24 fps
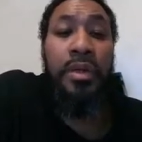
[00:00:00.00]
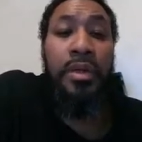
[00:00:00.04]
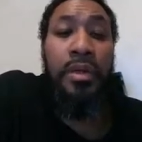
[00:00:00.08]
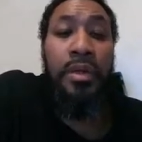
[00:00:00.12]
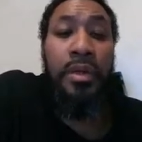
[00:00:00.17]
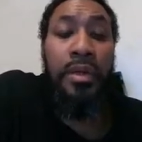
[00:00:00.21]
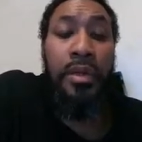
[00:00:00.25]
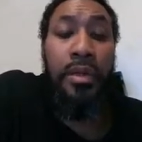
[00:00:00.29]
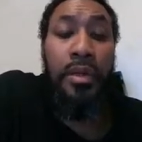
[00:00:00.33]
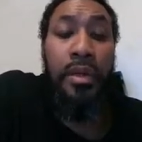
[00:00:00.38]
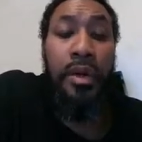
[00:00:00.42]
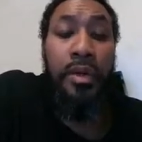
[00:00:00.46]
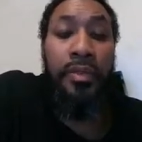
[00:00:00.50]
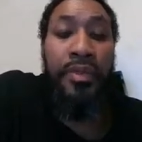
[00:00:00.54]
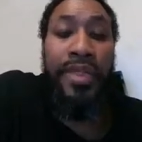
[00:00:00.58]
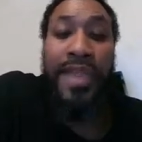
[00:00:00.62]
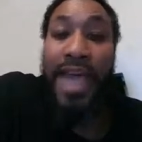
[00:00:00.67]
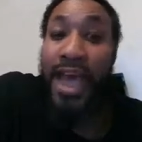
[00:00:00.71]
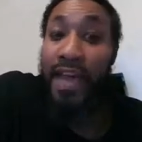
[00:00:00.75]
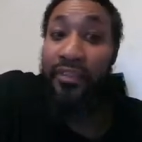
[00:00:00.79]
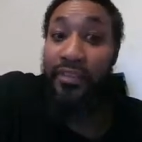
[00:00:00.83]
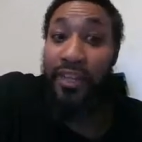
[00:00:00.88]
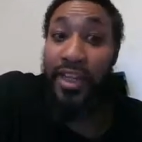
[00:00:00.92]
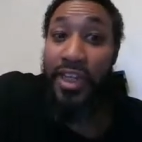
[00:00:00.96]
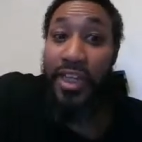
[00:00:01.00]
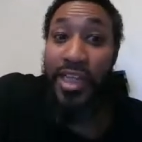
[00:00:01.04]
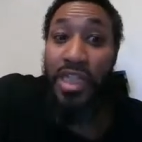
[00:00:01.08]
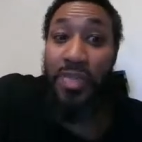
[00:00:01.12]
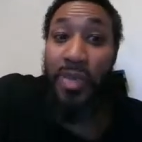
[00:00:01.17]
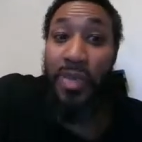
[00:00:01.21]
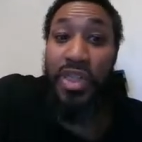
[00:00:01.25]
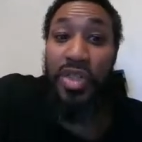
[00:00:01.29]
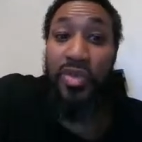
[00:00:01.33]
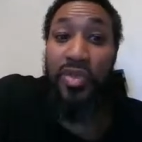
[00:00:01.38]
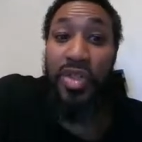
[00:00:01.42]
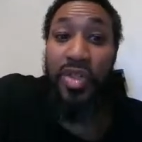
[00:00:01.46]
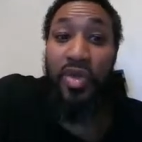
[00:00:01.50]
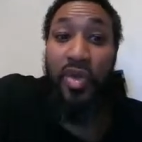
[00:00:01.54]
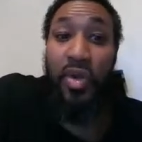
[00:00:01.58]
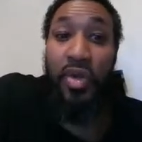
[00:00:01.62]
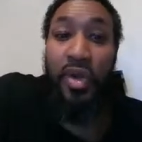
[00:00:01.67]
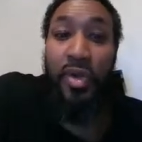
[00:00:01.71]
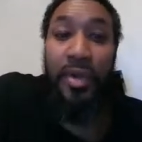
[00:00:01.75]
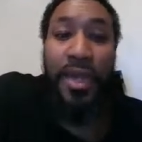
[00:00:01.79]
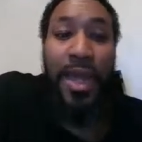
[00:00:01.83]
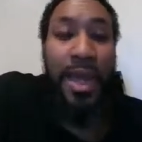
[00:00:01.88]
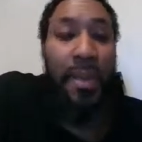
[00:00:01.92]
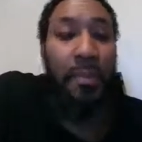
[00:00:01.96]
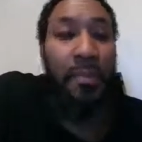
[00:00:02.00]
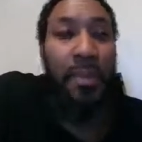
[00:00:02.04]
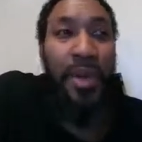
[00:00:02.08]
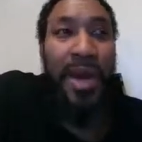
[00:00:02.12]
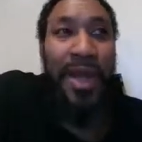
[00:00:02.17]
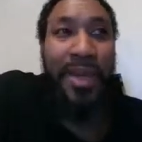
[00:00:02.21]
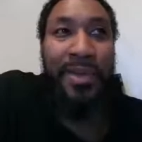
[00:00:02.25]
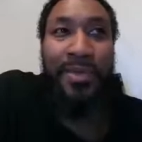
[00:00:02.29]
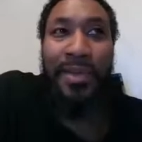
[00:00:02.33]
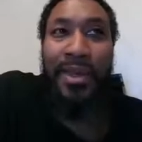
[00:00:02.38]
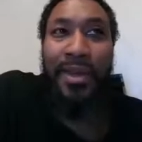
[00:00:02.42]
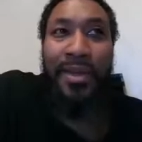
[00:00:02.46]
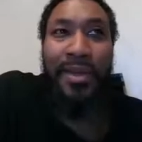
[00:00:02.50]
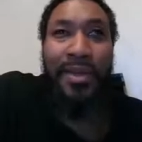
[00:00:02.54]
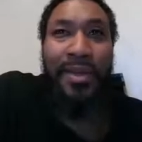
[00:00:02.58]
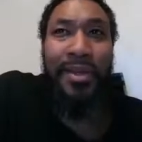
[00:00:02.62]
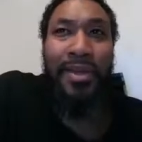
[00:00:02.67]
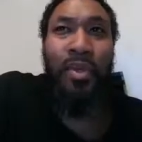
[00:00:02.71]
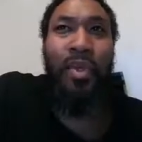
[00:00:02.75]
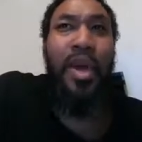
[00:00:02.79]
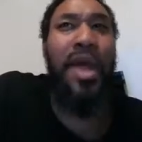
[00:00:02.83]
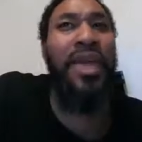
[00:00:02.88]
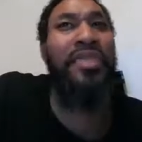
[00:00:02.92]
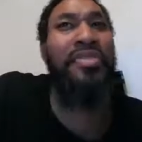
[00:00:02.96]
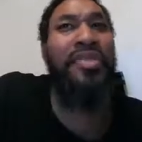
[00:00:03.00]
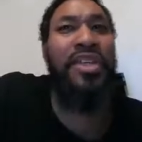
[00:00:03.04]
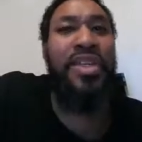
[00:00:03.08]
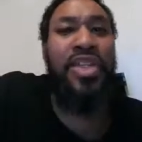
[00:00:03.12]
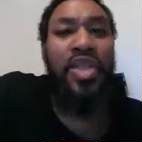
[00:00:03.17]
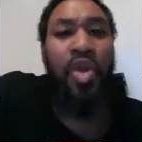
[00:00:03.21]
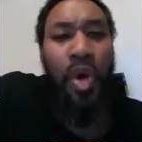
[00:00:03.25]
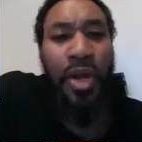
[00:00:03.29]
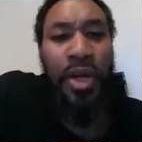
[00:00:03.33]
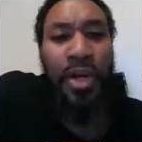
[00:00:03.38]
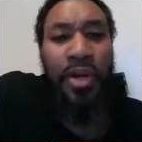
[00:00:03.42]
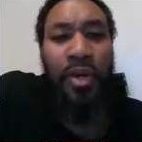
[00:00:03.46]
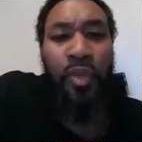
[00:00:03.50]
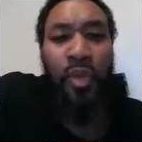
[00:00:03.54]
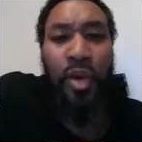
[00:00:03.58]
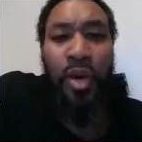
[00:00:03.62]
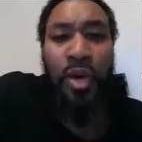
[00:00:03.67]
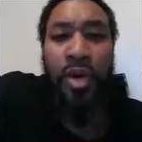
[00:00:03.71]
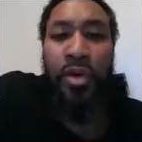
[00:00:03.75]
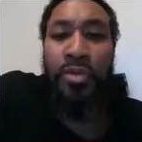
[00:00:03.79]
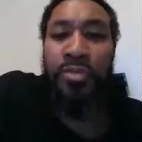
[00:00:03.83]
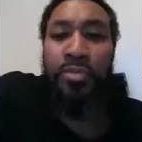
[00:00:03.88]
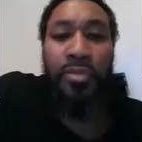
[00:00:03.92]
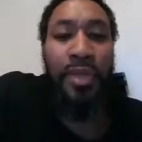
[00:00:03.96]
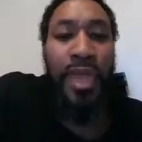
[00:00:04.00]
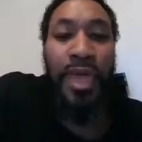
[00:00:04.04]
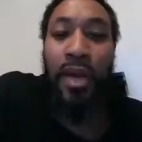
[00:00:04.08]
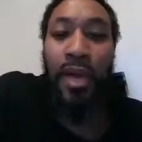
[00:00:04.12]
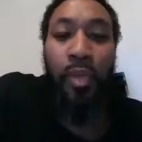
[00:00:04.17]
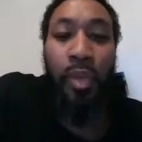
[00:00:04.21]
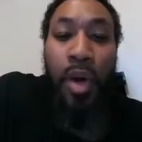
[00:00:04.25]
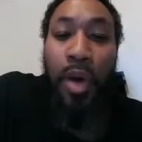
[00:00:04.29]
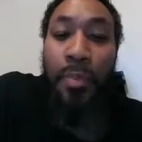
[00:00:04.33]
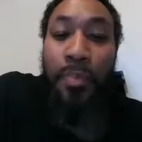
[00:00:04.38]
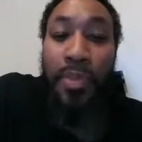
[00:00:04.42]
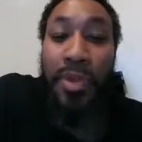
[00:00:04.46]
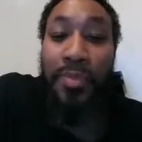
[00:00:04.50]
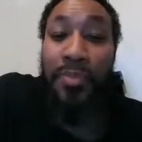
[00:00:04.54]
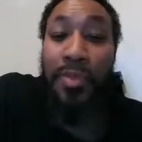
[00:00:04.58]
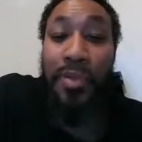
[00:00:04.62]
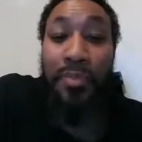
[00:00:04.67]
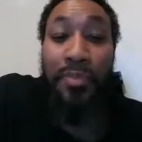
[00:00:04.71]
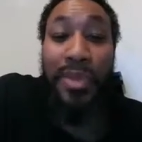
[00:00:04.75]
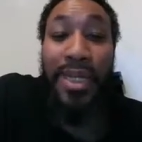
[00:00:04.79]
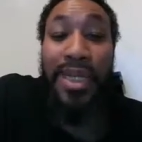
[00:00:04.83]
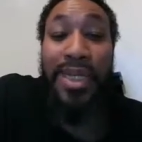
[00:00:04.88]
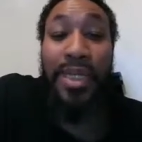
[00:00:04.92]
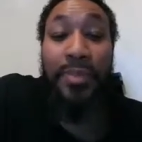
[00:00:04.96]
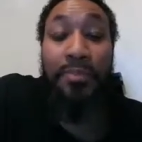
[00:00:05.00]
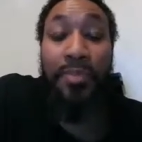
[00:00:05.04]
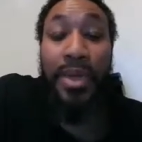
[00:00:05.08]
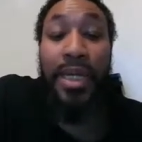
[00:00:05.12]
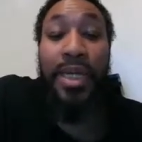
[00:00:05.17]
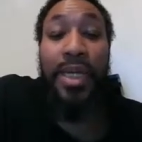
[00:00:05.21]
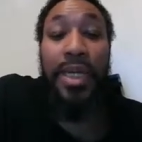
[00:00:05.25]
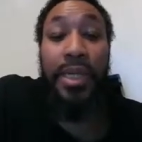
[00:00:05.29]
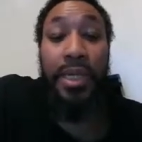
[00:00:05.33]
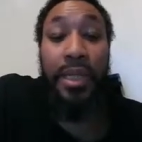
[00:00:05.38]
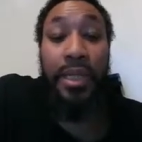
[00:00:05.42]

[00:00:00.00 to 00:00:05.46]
definitely, especially what's going on now. But the way things going in the world, they don't want people to be independent.